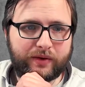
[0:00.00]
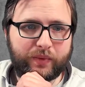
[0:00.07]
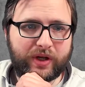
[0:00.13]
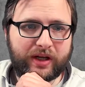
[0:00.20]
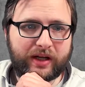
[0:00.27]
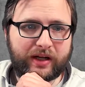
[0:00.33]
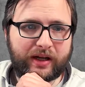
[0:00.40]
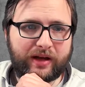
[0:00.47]

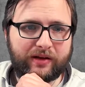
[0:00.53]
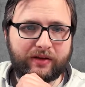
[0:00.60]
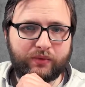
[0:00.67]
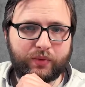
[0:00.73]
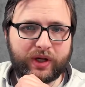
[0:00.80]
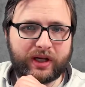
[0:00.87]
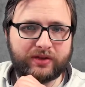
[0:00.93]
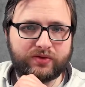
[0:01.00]

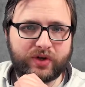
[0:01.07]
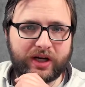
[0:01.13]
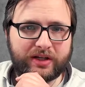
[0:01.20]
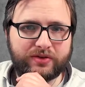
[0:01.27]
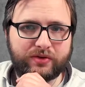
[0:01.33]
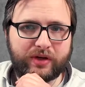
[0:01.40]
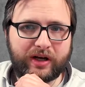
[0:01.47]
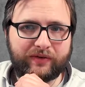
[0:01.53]
can try
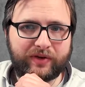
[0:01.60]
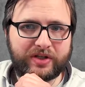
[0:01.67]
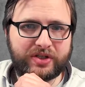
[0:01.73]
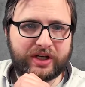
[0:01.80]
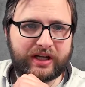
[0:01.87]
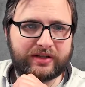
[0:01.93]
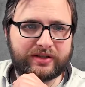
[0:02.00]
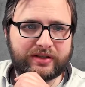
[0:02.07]
to have a
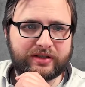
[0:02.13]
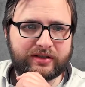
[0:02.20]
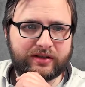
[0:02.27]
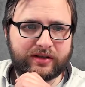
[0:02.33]
chat.